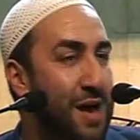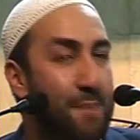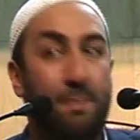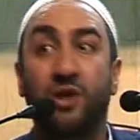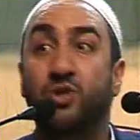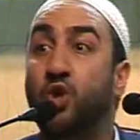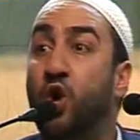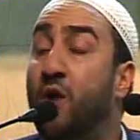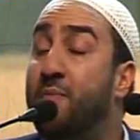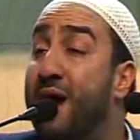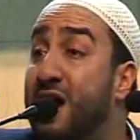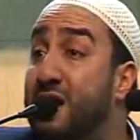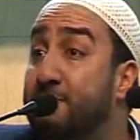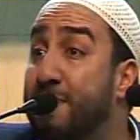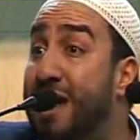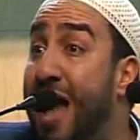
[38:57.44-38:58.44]
But
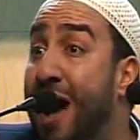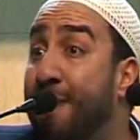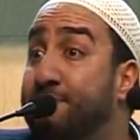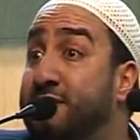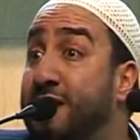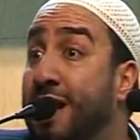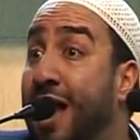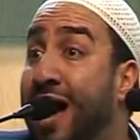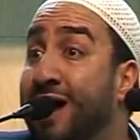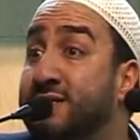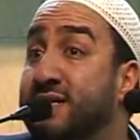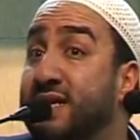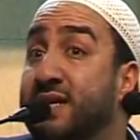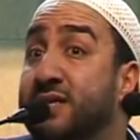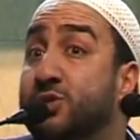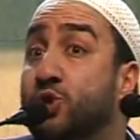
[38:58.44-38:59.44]
Umar bin Abdul
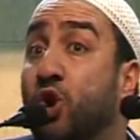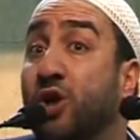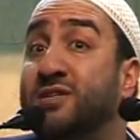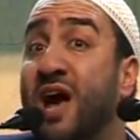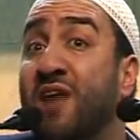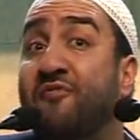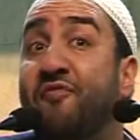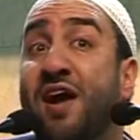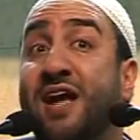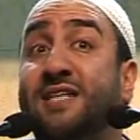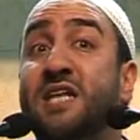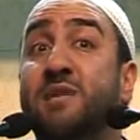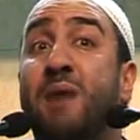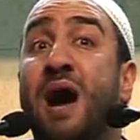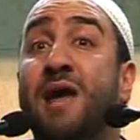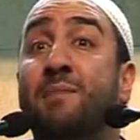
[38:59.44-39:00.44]
Aziz got
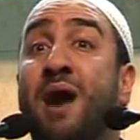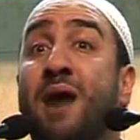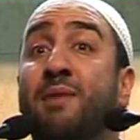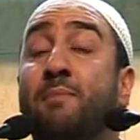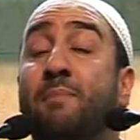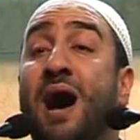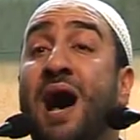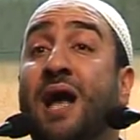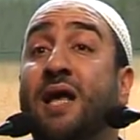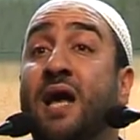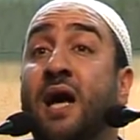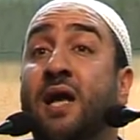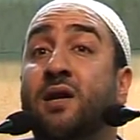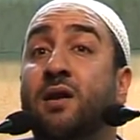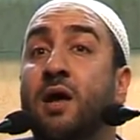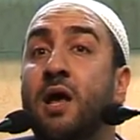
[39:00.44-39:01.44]
affected by Imam
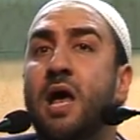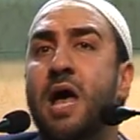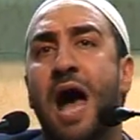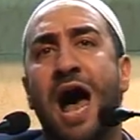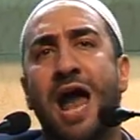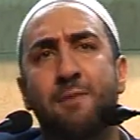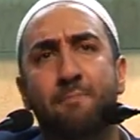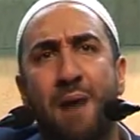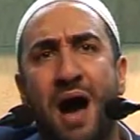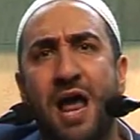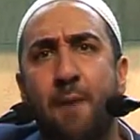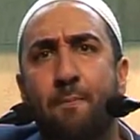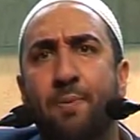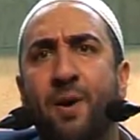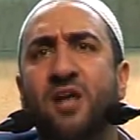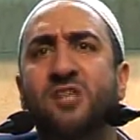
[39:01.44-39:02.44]
al-Baqir and by
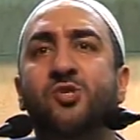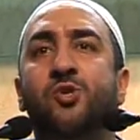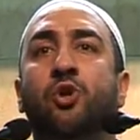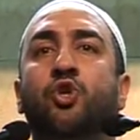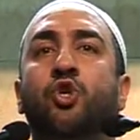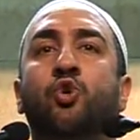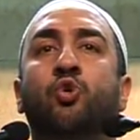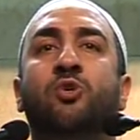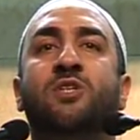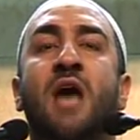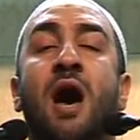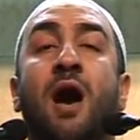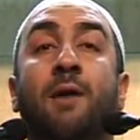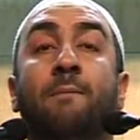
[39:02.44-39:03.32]
a personal tutor.